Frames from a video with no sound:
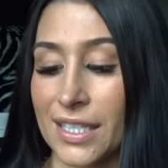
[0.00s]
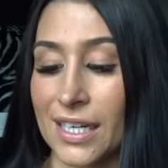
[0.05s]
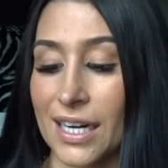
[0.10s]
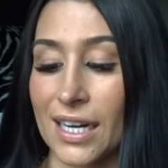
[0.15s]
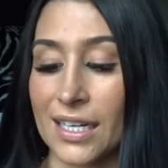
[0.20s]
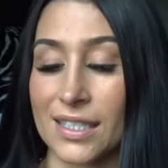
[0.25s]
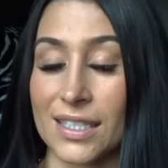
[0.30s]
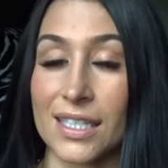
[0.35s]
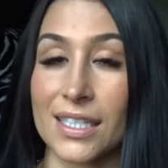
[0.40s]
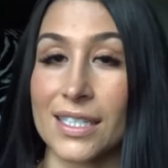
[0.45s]
It
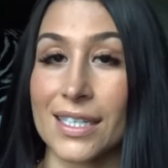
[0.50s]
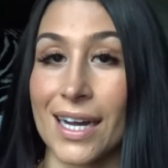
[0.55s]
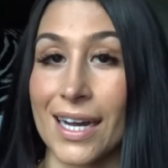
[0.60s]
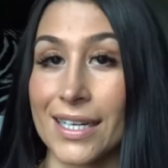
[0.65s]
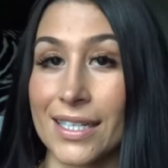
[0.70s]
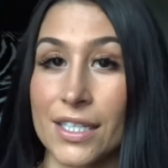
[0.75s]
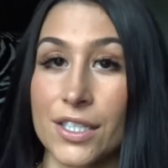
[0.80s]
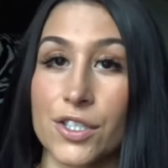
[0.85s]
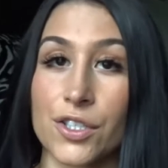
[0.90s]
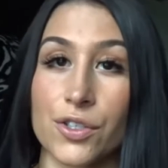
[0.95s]
has a
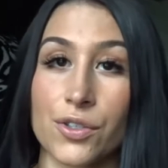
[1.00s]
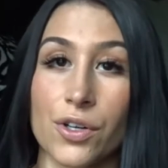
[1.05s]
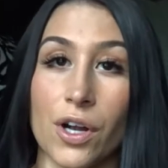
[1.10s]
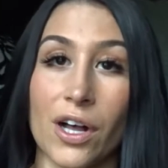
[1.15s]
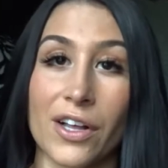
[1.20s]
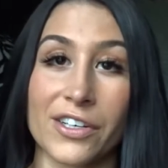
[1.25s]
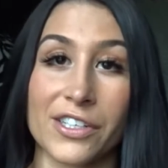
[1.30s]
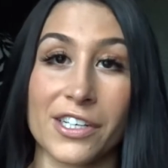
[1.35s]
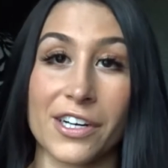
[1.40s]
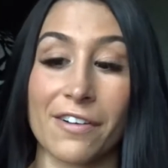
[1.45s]
ninety-two
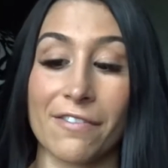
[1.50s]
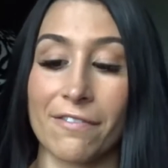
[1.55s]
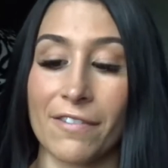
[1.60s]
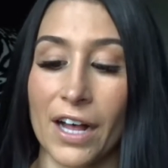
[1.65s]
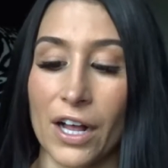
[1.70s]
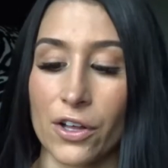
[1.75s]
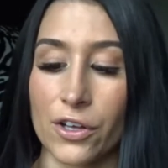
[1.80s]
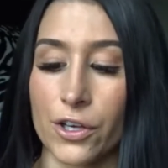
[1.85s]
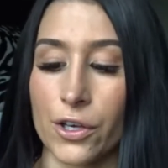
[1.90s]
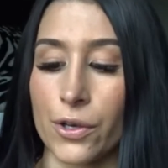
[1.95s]
dollar
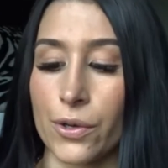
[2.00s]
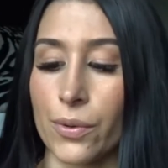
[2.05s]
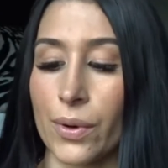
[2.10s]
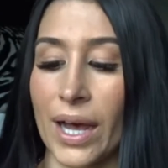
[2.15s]
value,